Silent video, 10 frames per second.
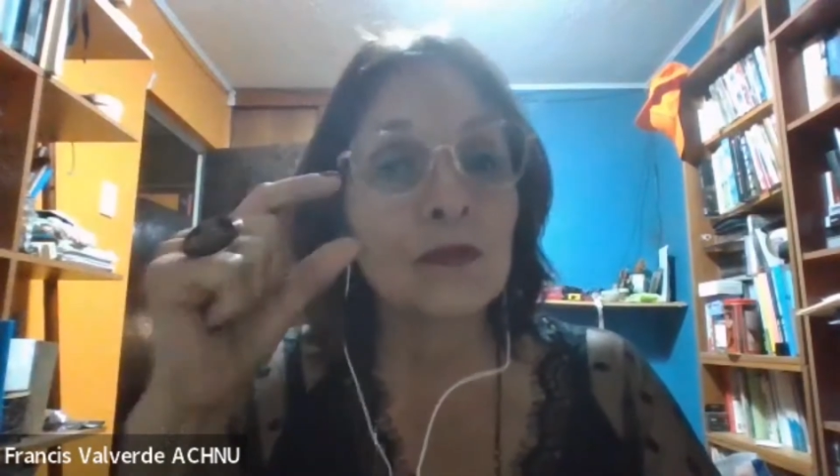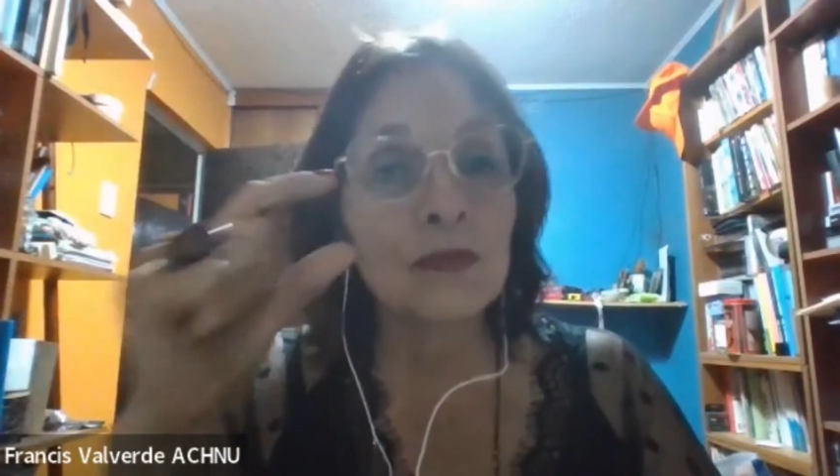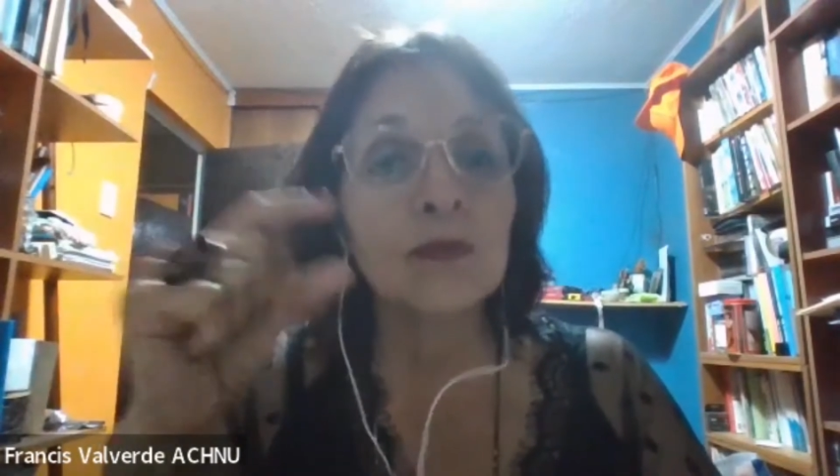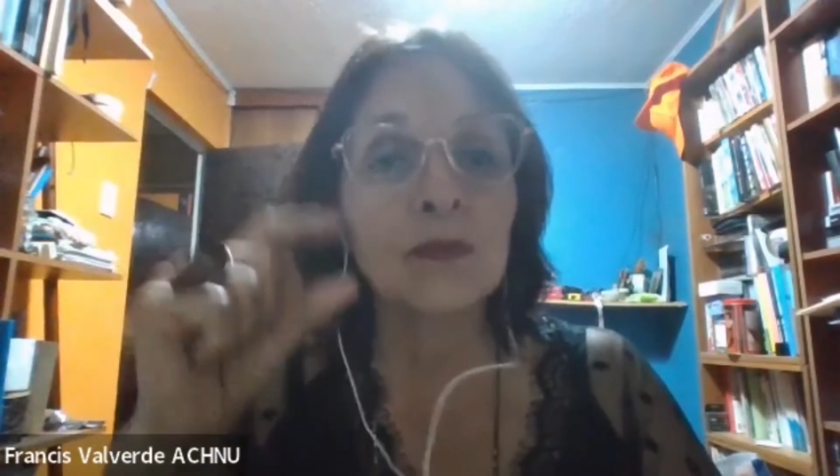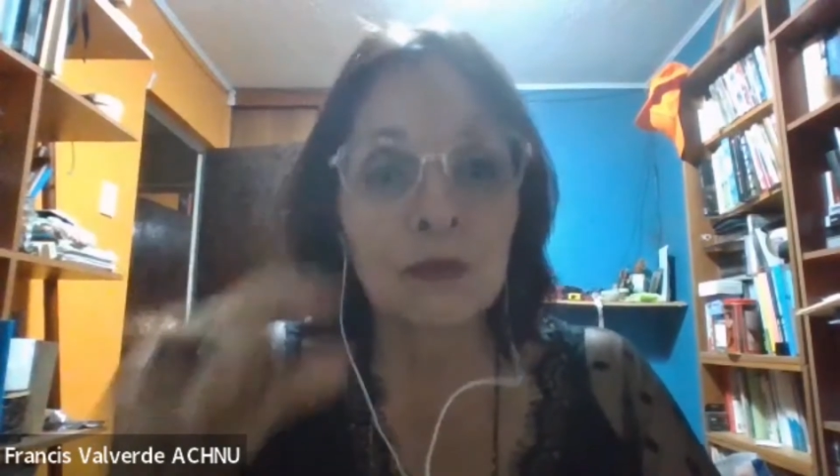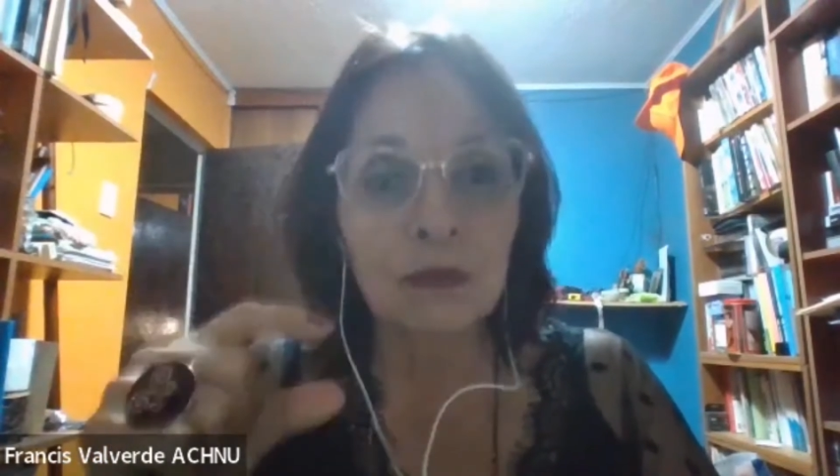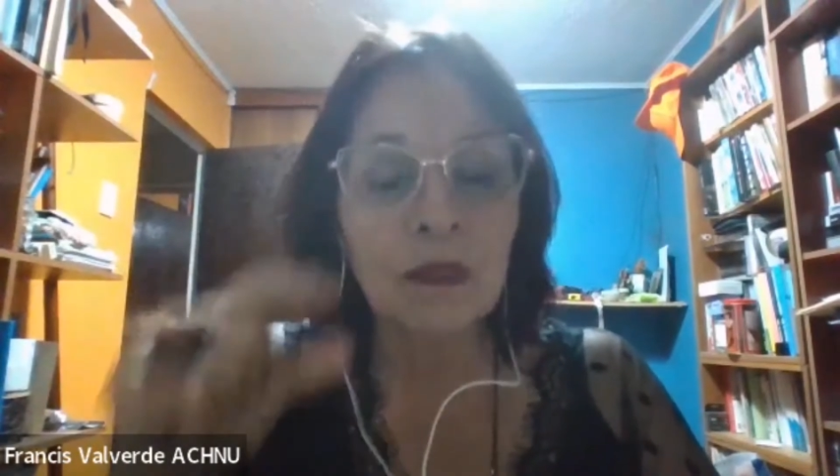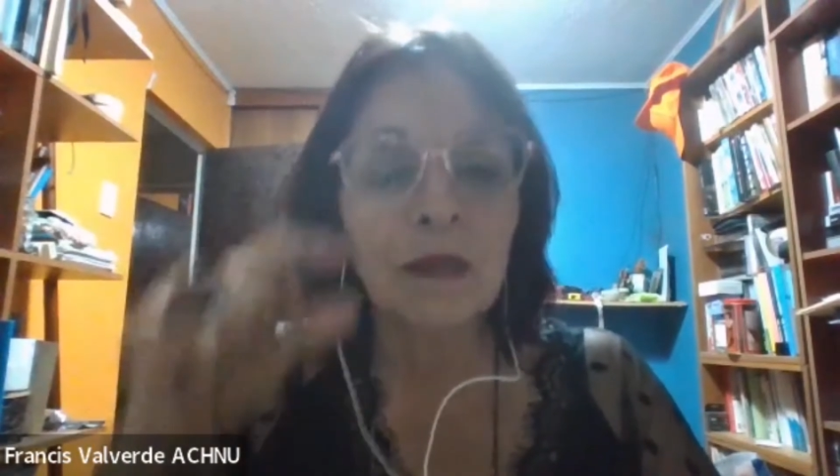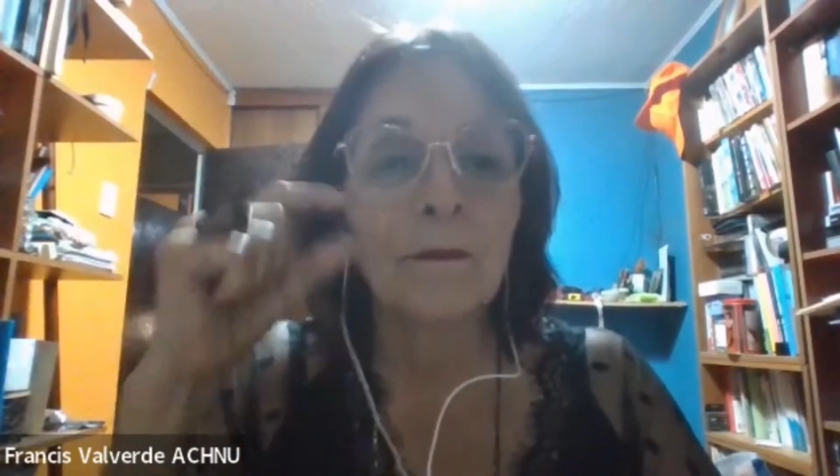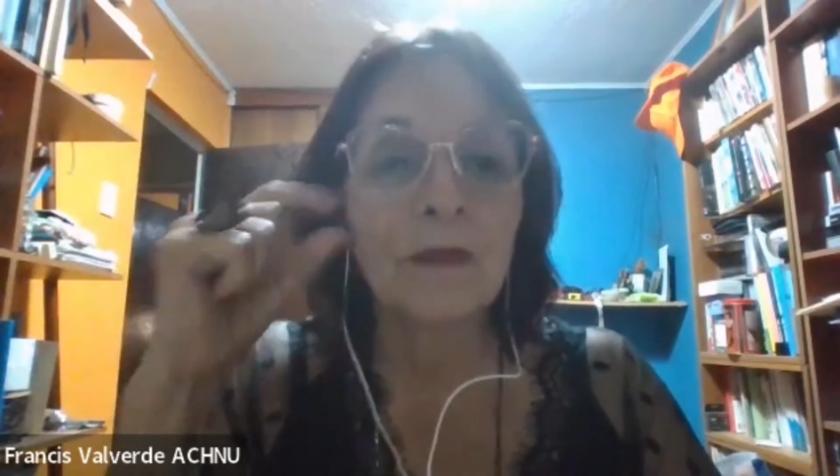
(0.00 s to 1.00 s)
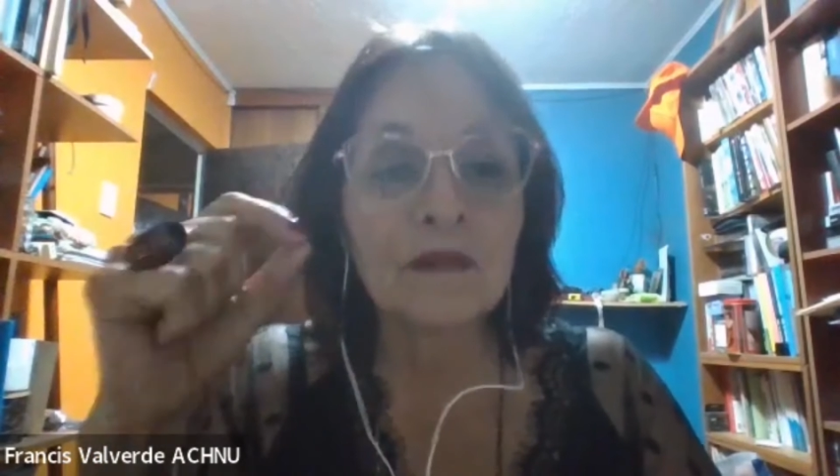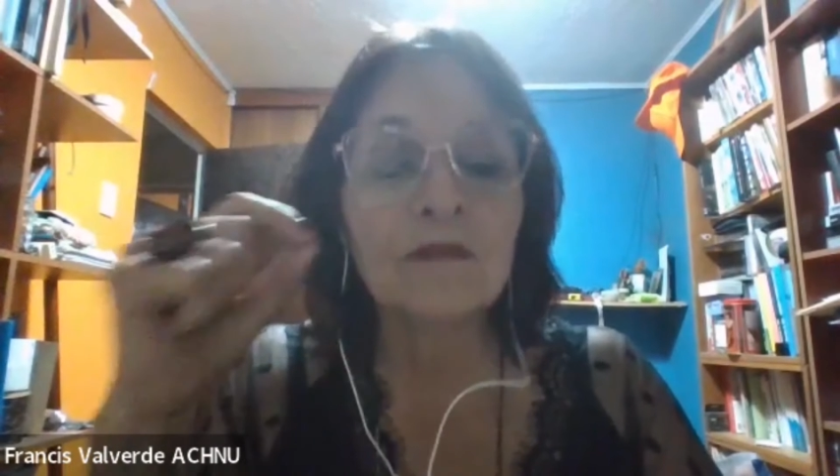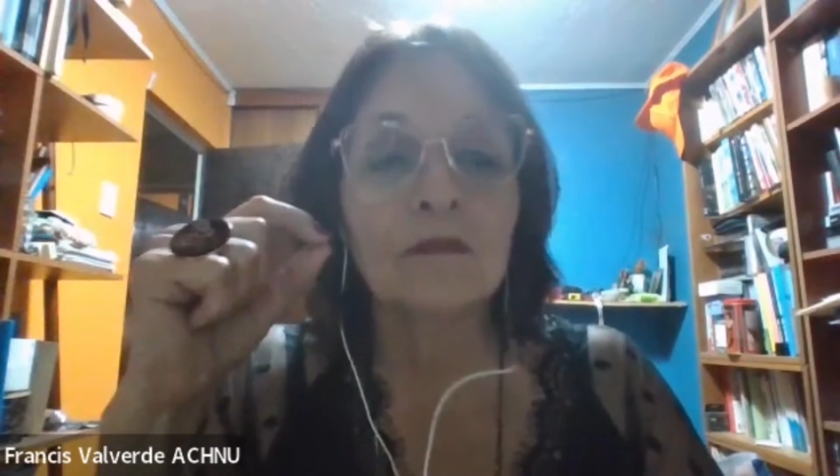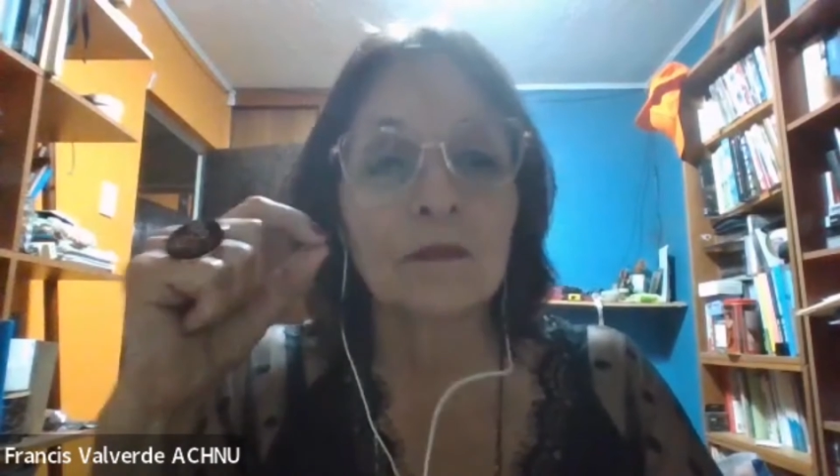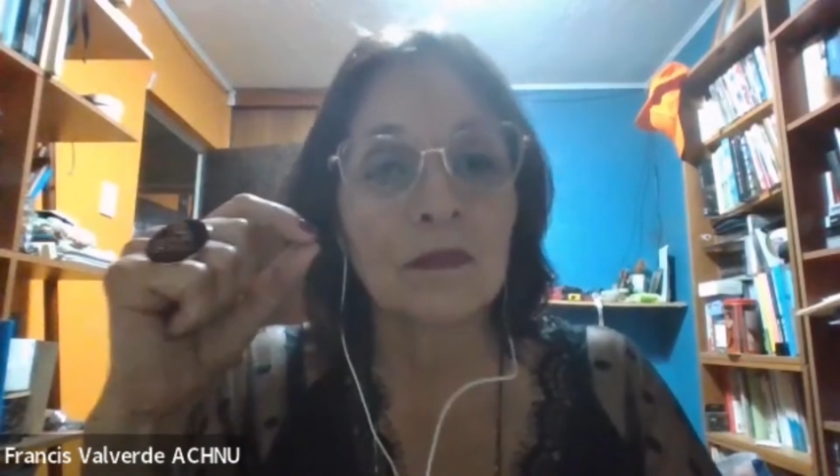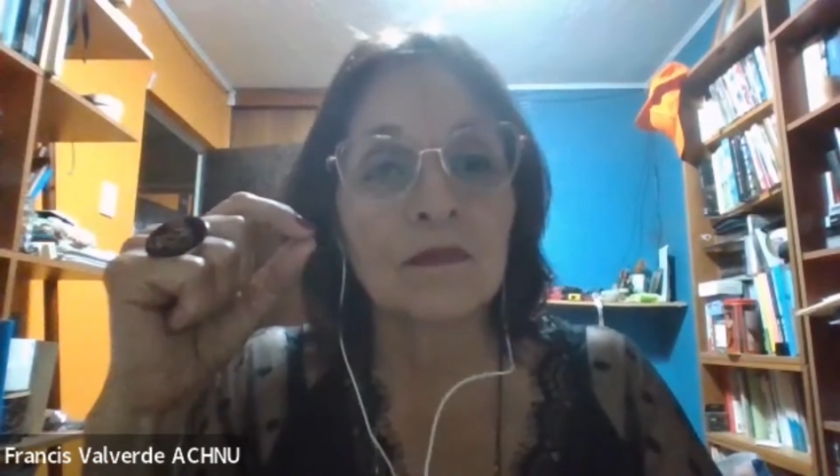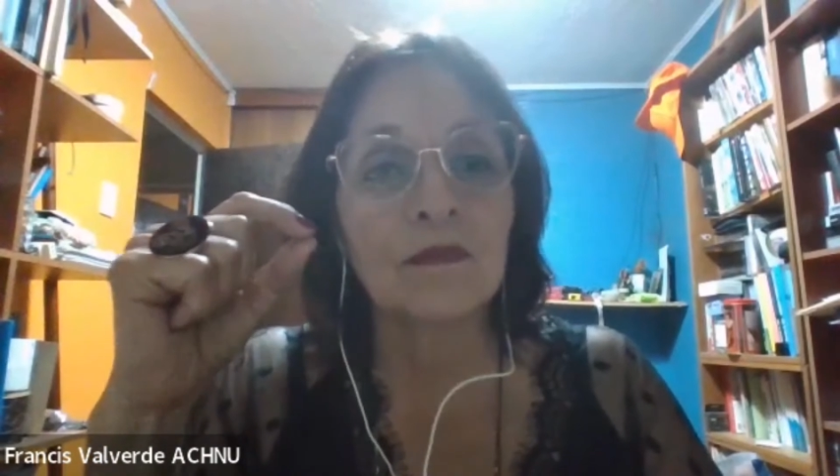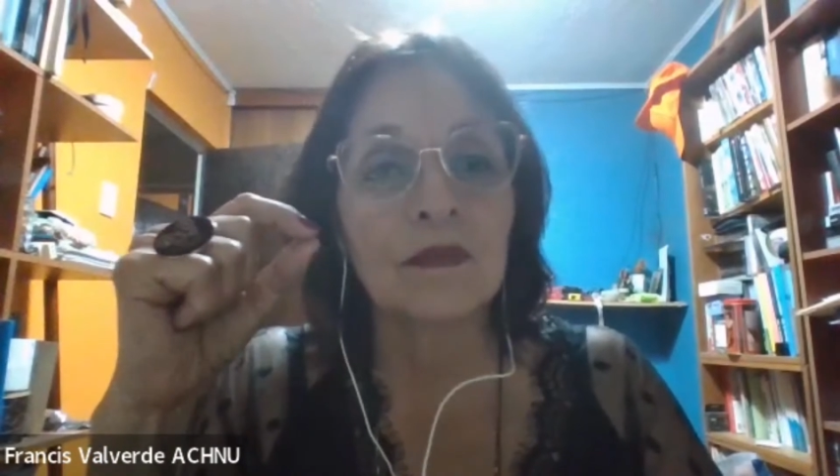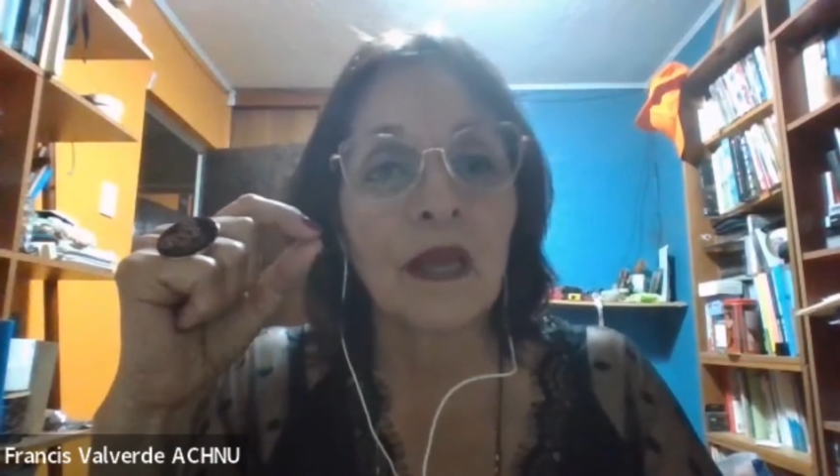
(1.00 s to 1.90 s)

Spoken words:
two principles